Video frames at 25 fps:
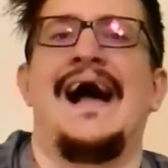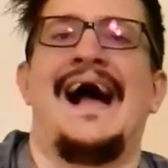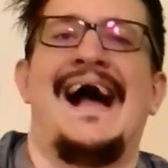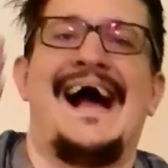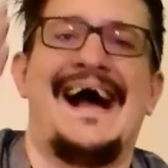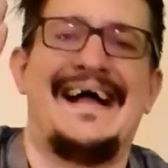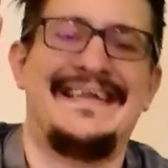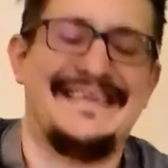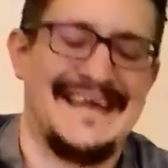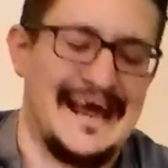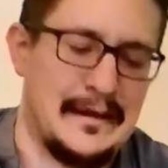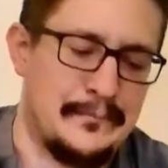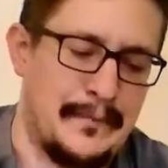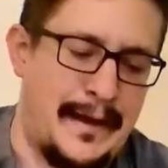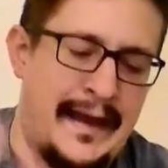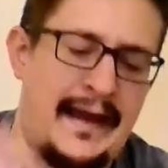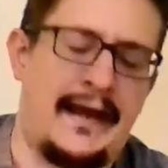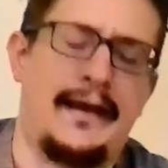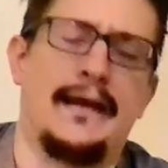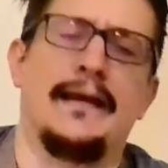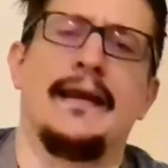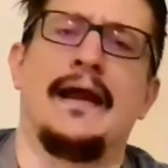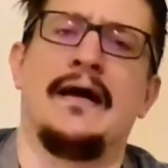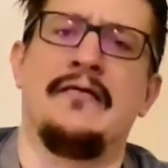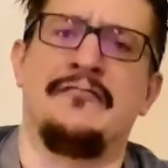and they
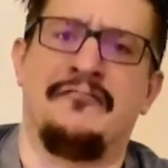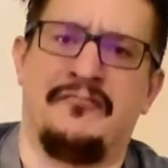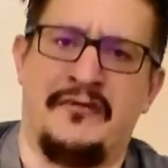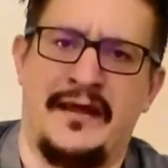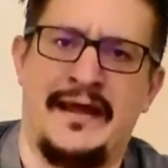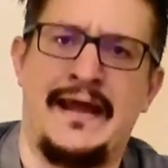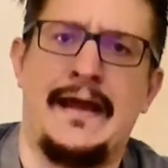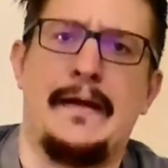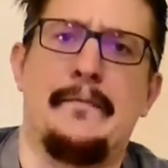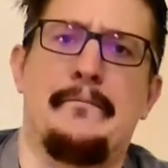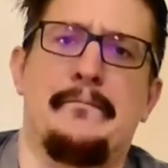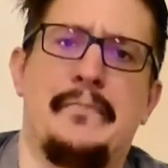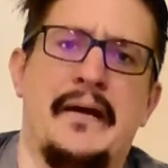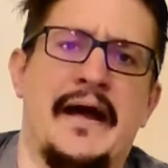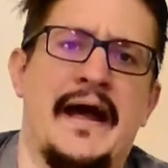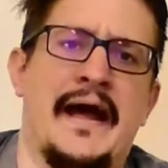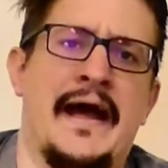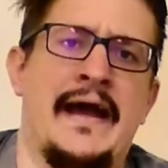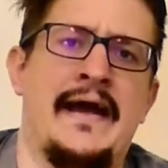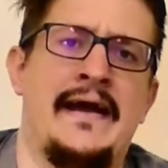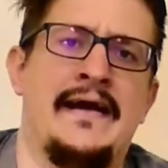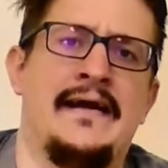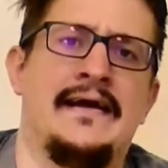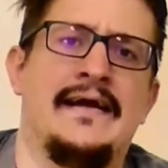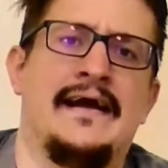make lovely
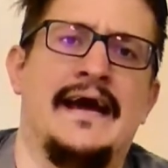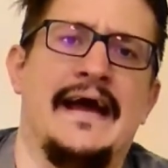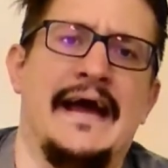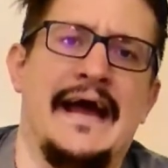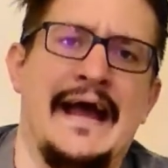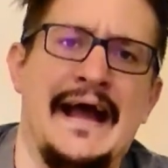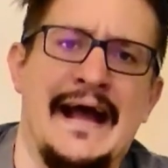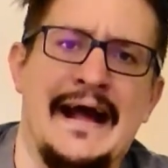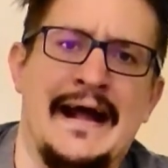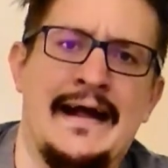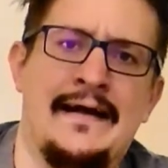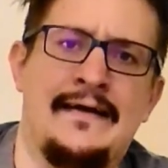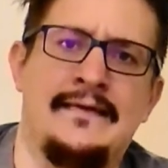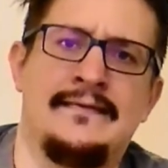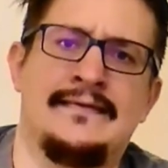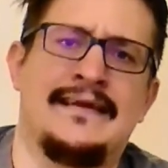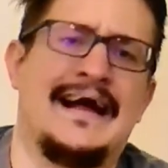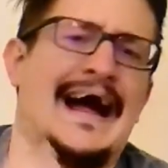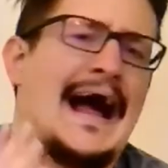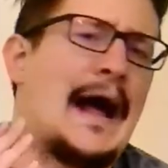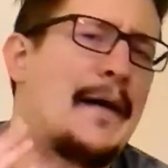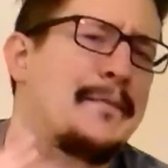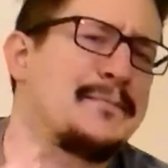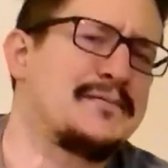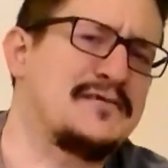pale ale.
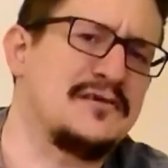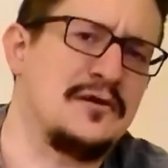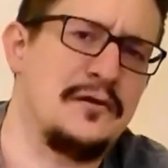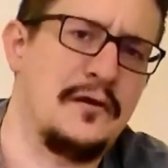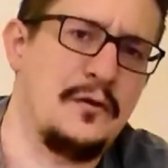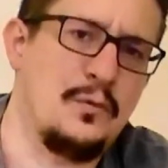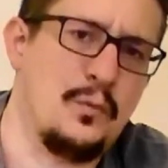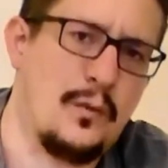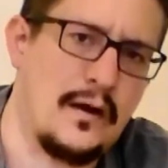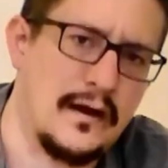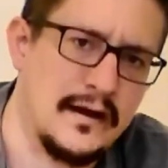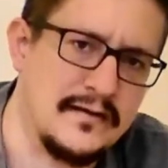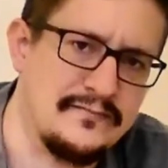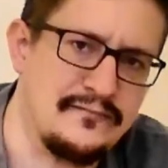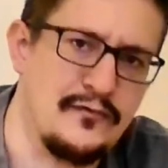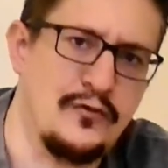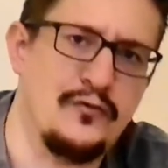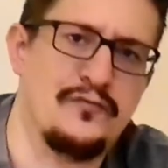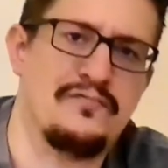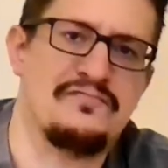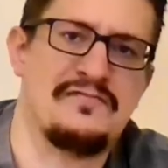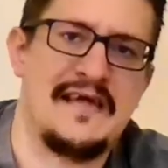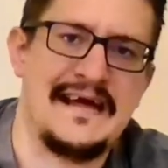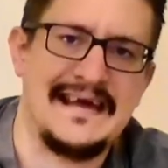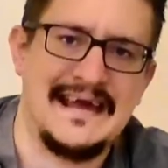Absolutely
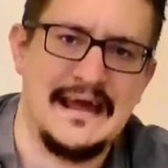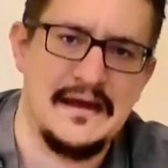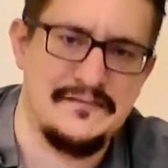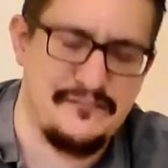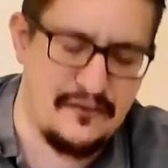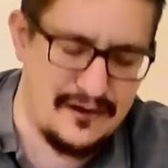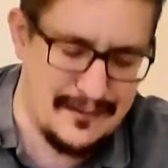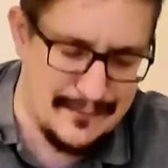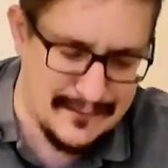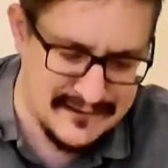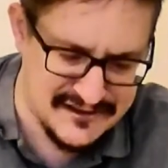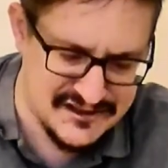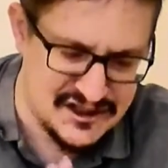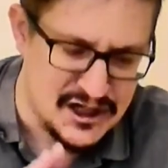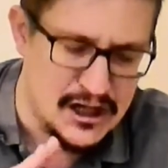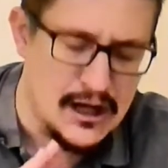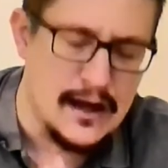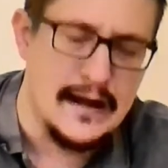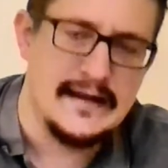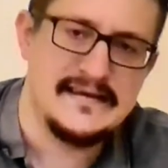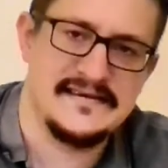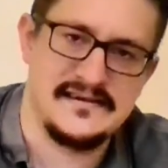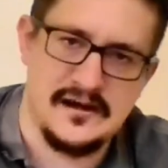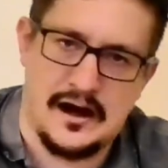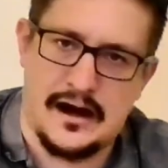wonderful. Thank you very much,
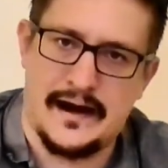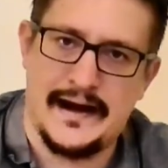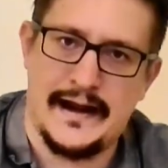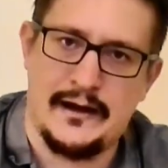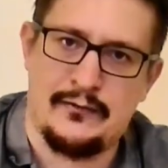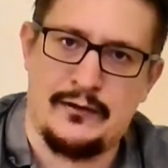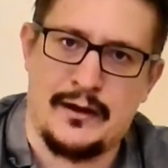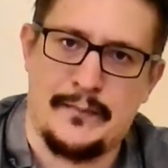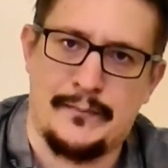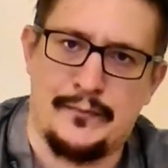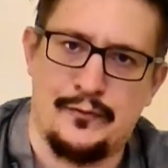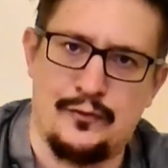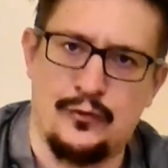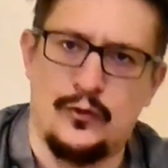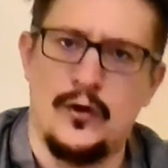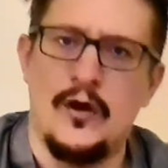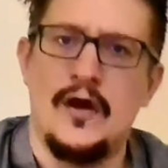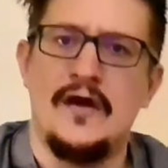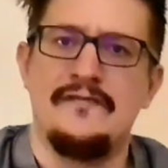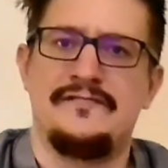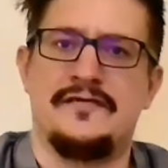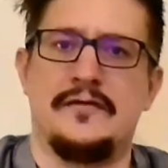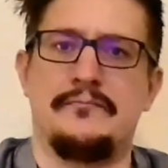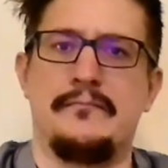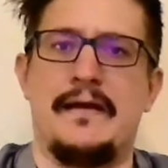Tiny Rebel,
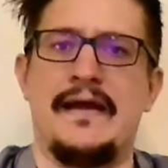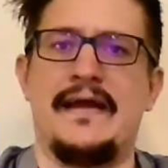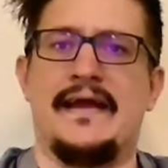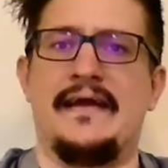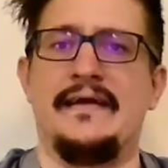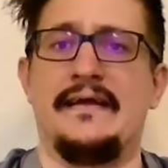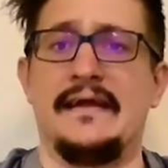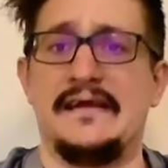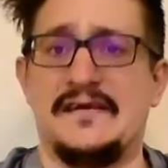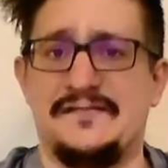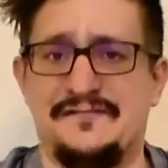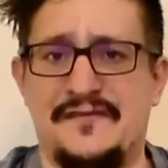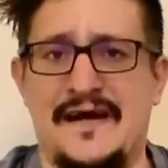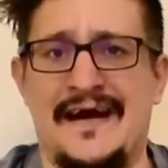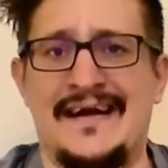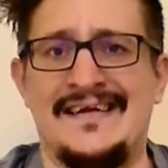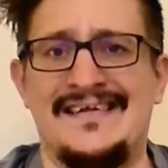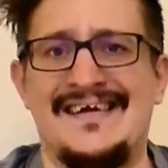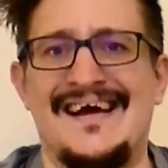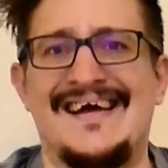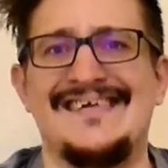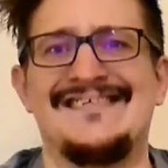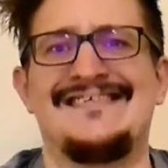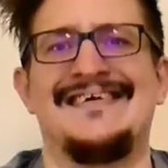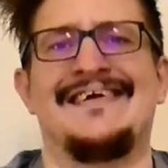for making this
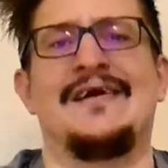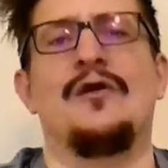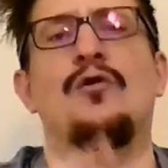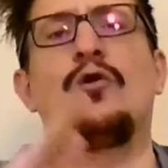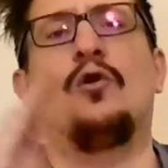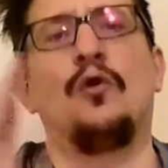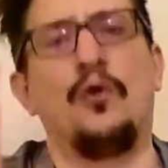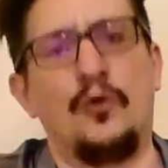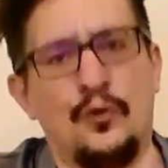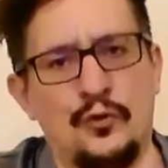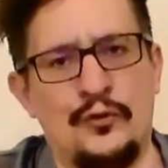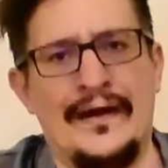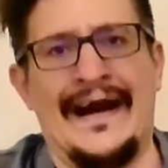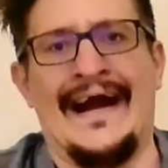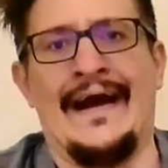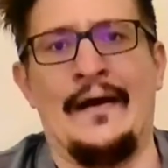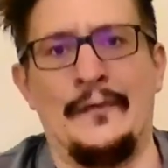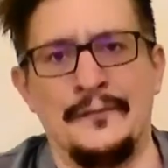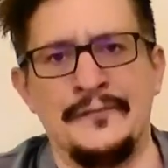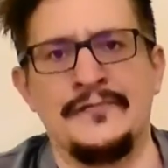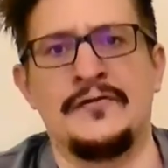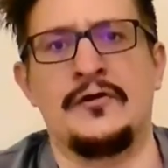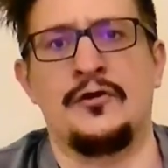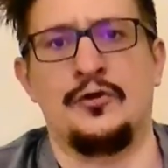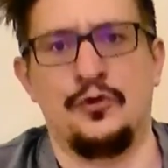fantastic
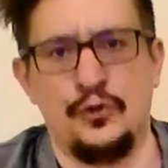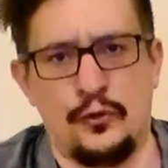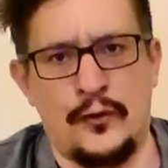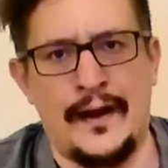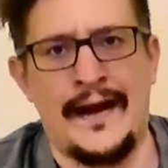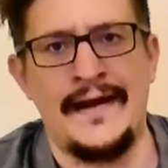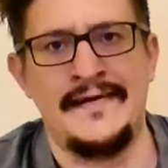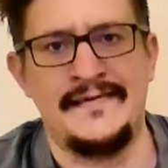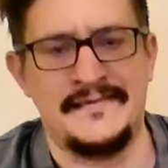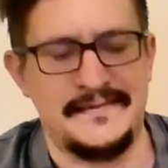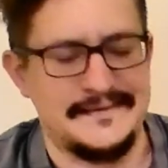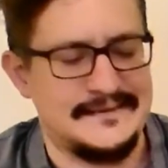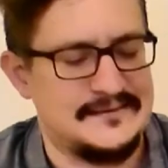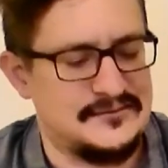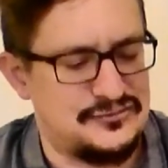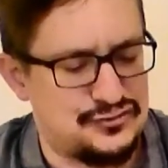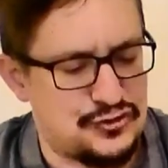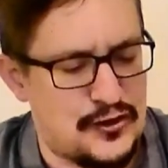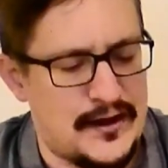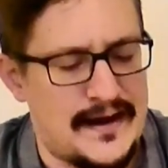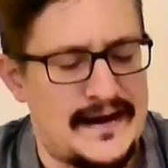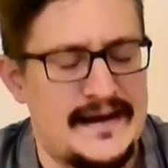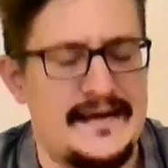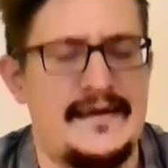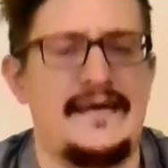all-round great
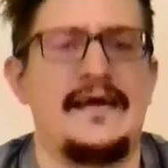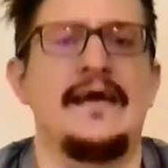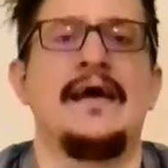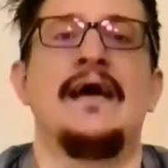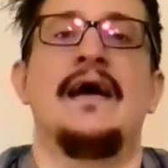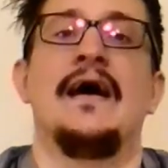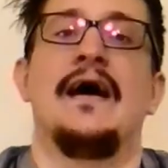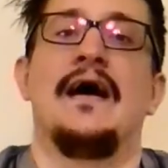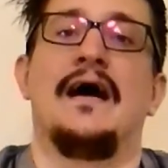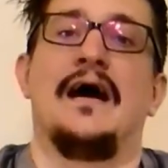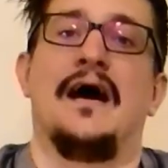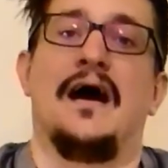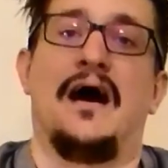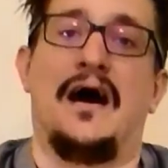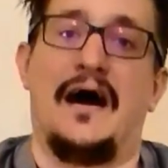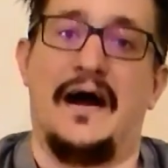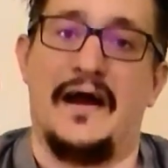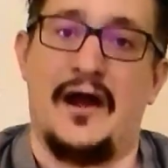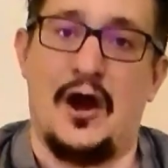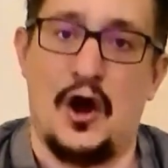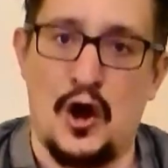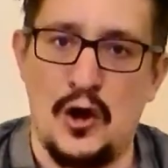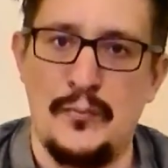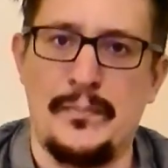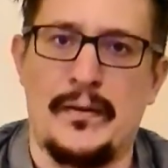drink. I
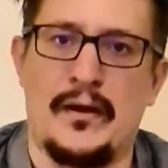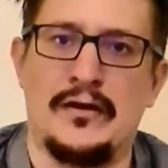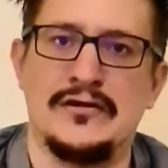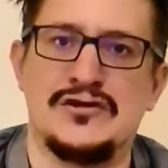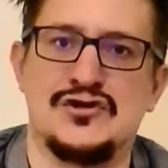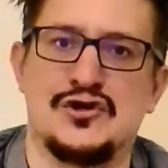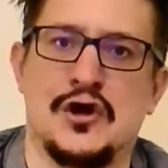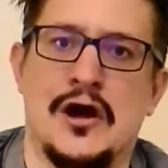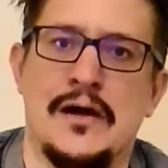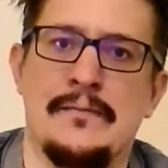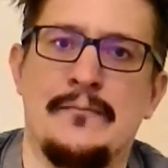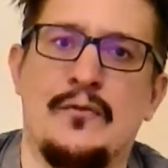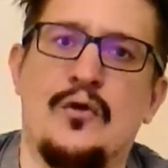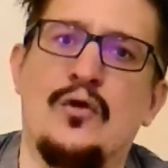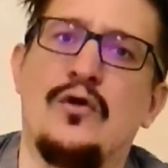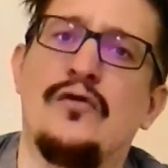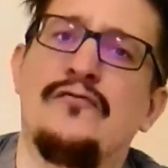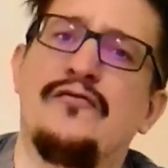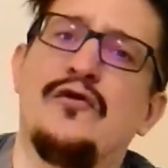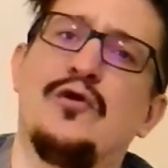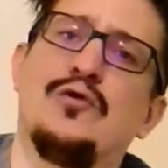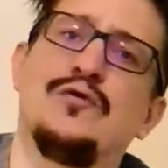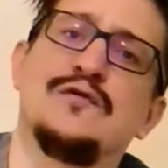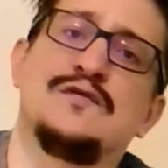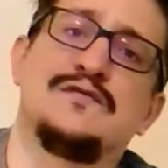hope I'll try more of
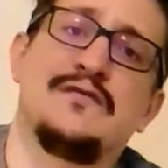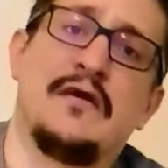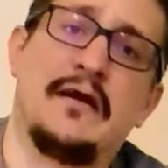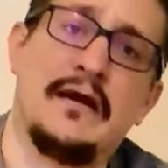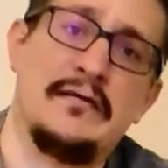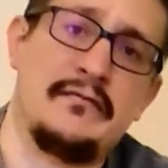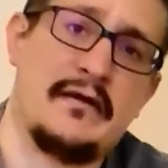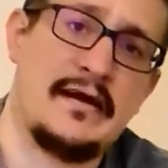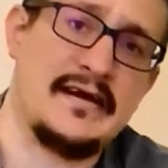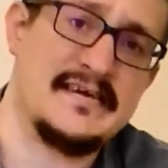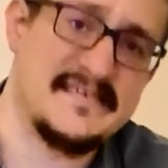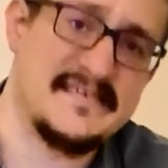yours very, very